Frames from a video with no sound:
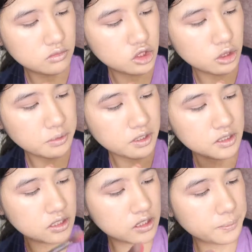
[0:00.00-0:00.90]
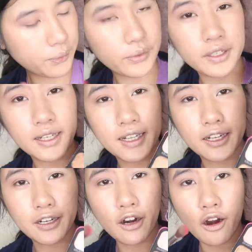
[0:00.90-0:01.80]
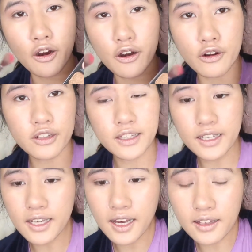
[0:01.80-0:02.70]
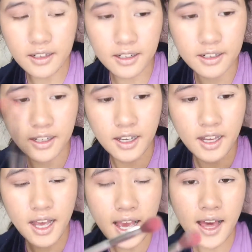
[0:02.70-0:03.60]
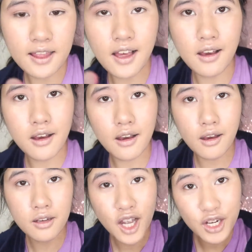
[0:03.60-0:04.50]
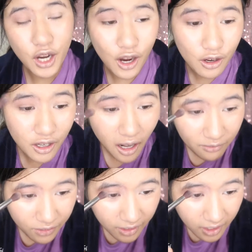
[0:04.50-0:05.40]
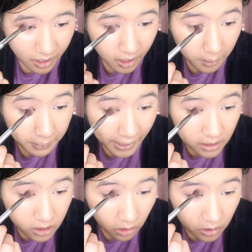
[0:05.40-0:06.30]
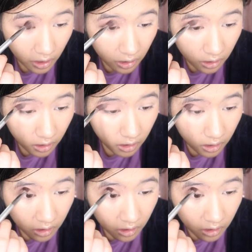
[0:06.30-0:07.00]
Jupiter is this pretty curly color. Hello, curl of the year, Pantone color.